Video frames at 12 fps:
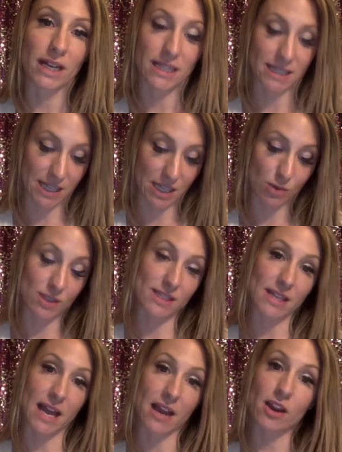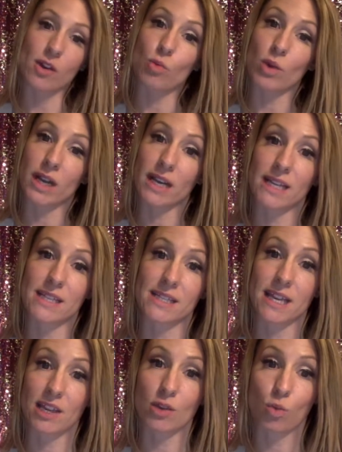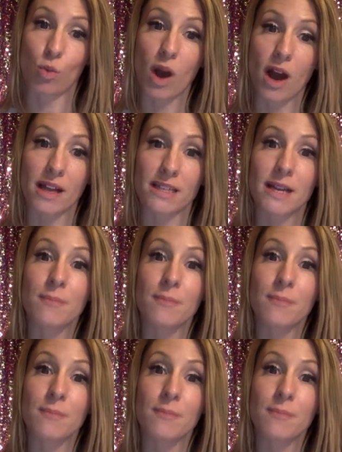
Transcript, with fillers: is that you desire and what it is that you want.